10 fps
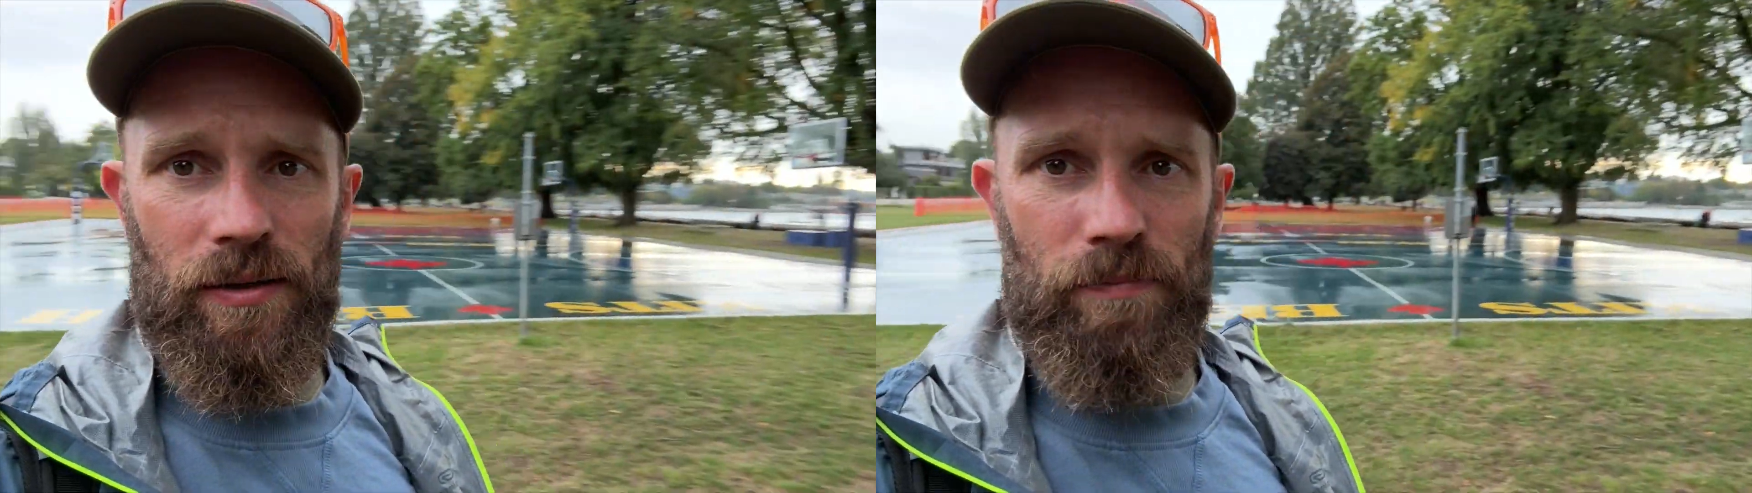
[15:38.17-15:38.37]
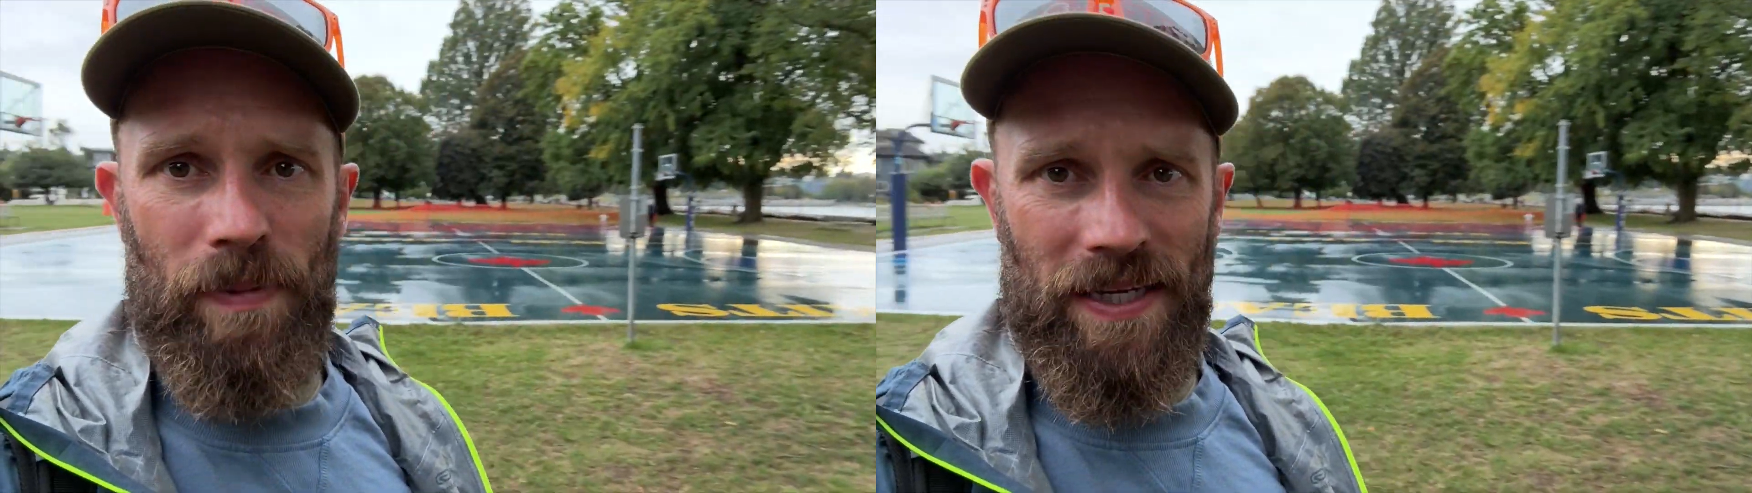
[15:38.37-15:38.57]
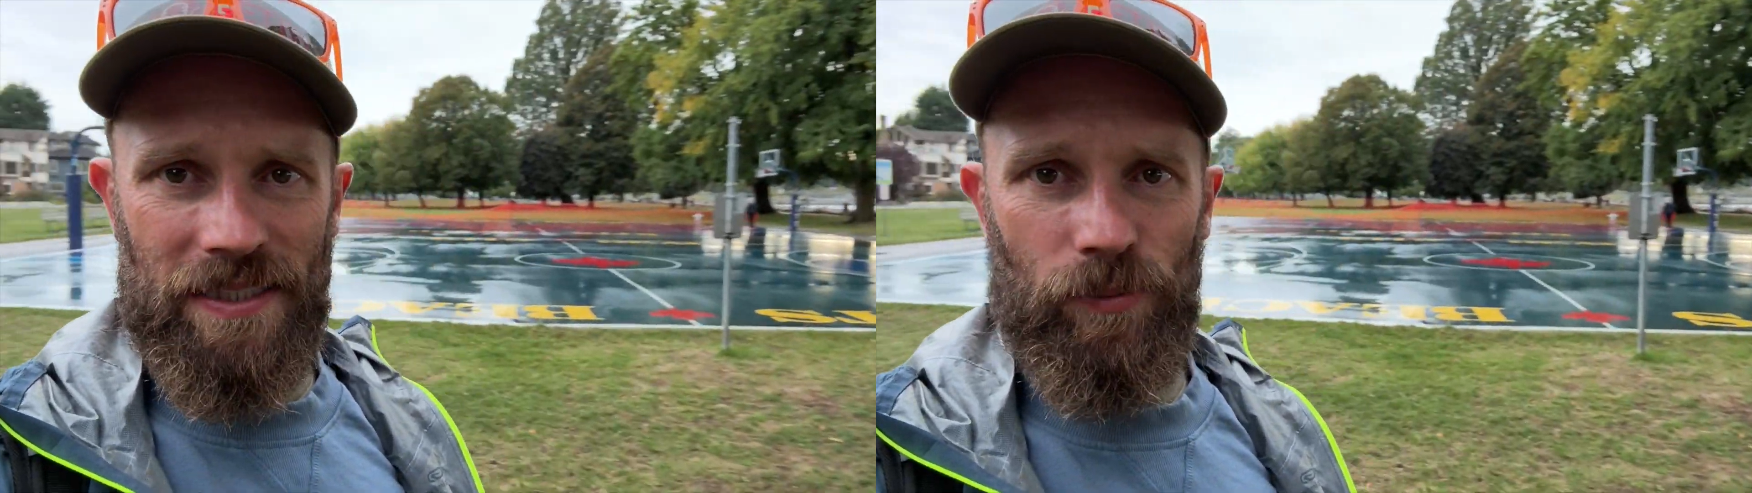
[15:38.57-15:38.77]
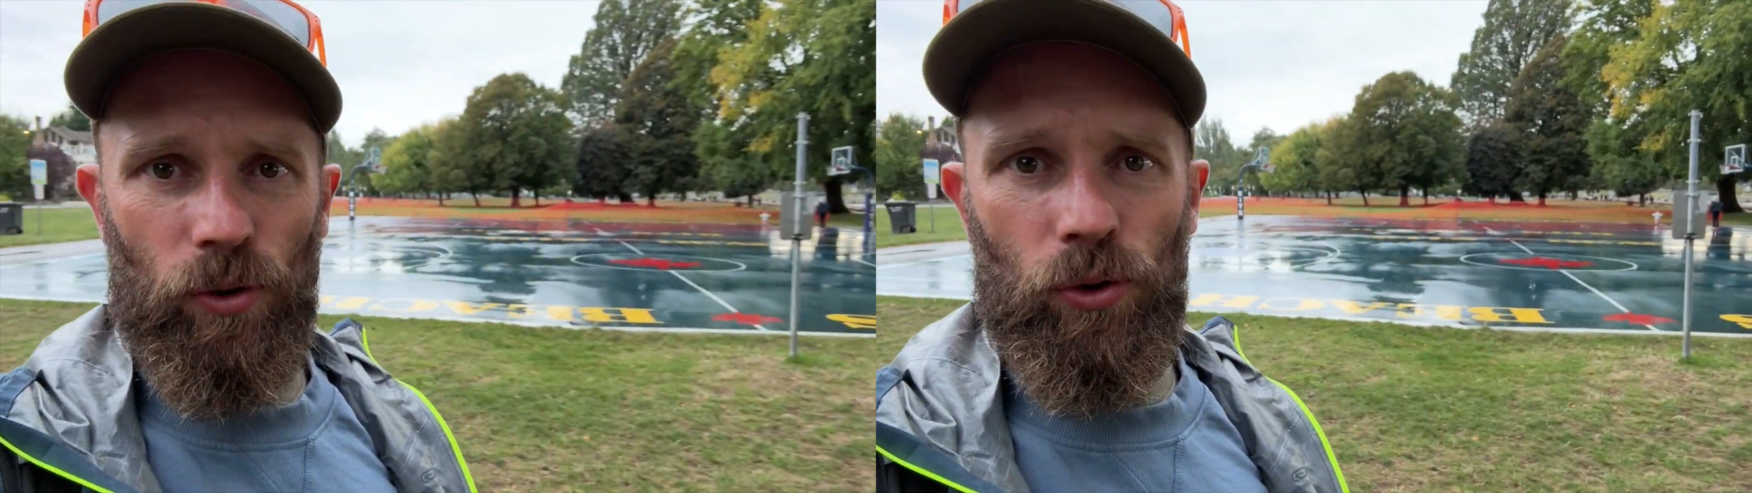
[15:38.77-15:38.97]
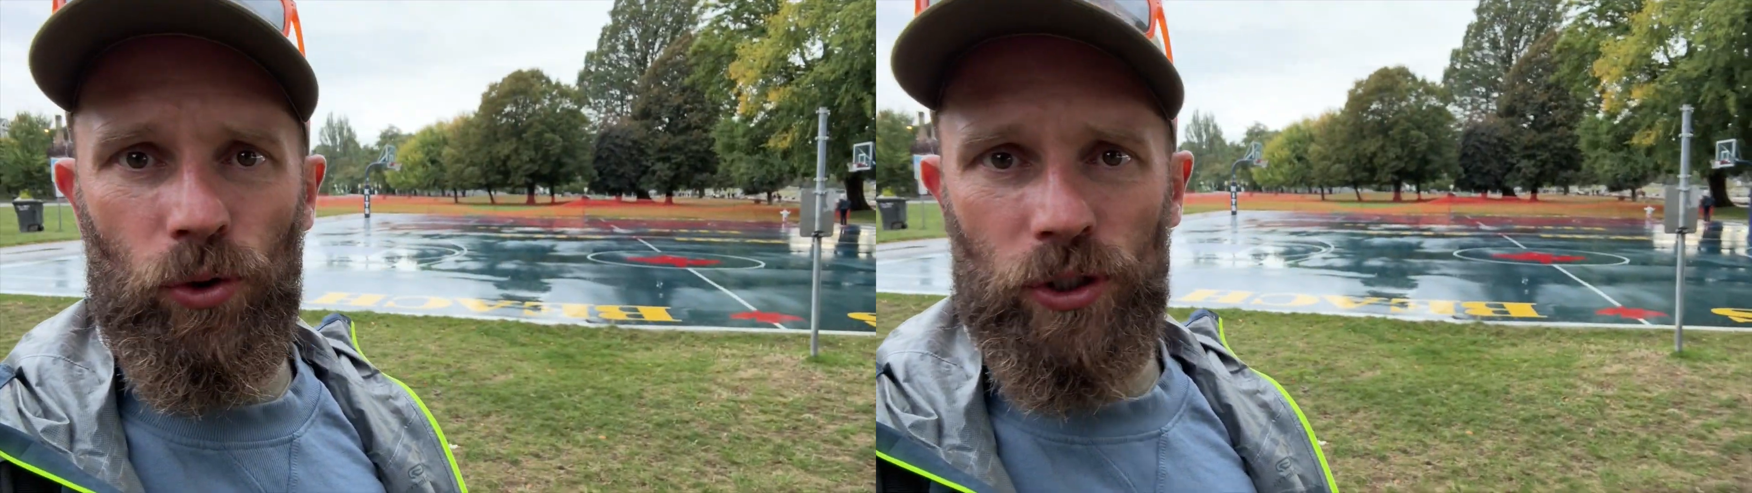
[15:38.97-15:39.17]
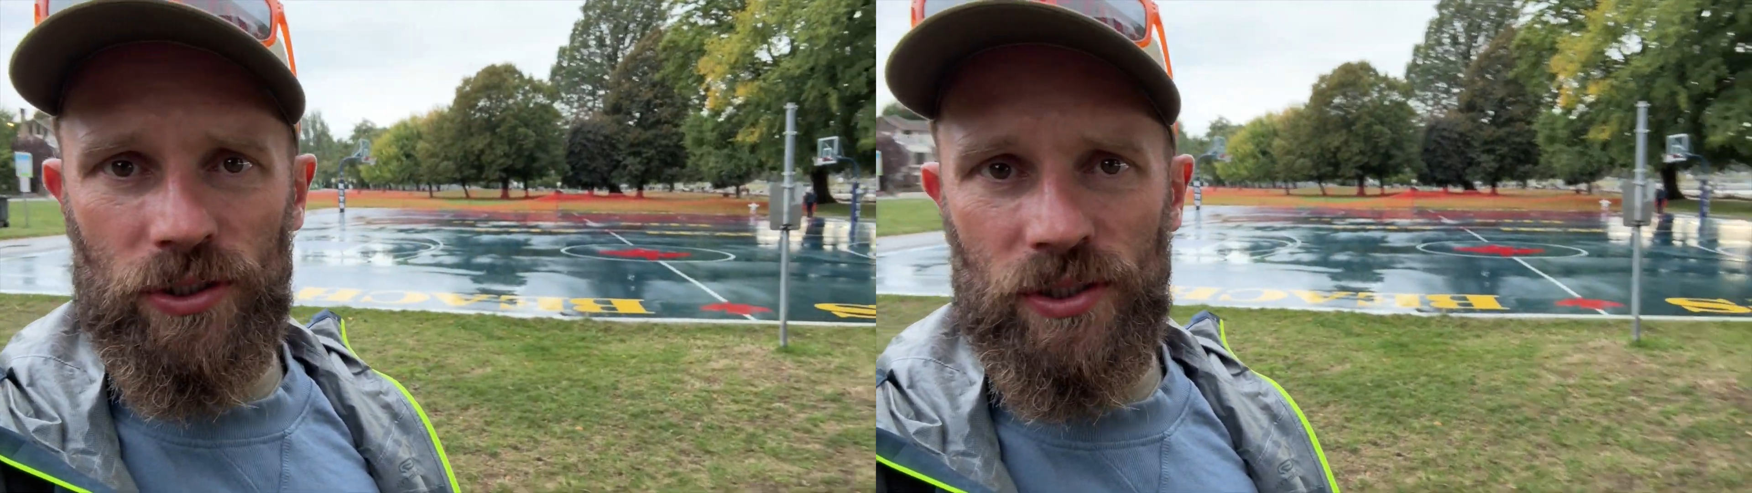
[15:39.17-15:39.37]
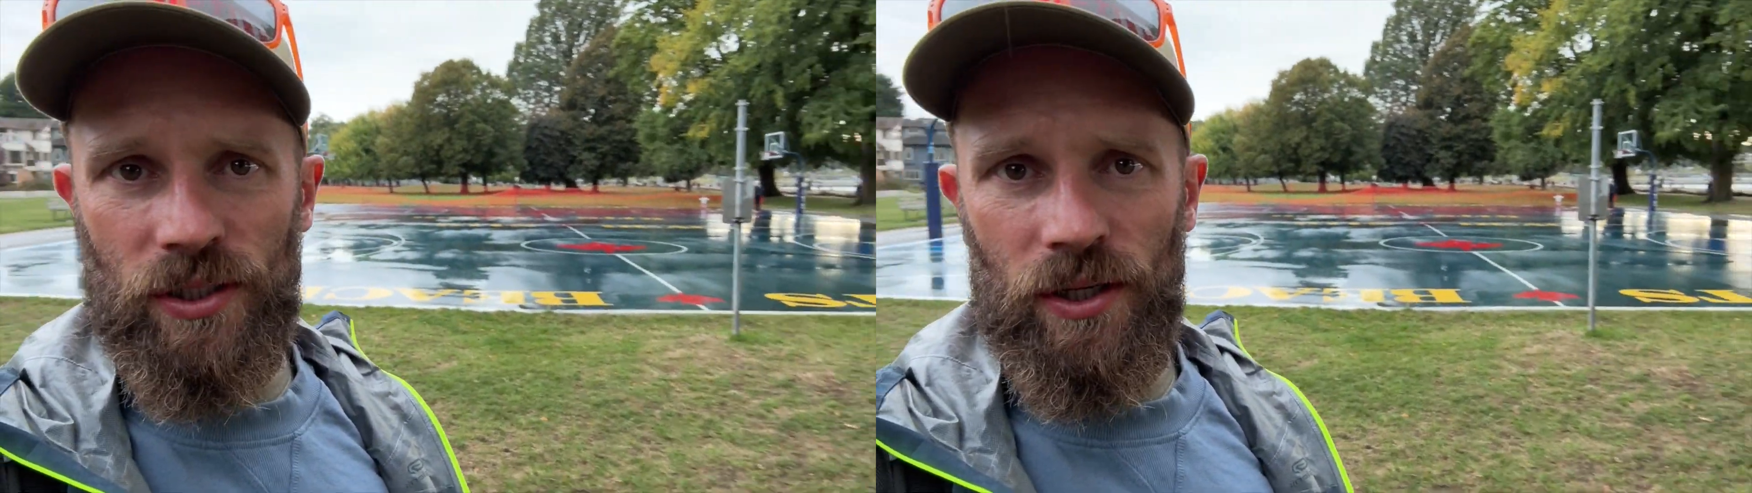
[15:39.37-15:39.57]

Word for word: basketball courts,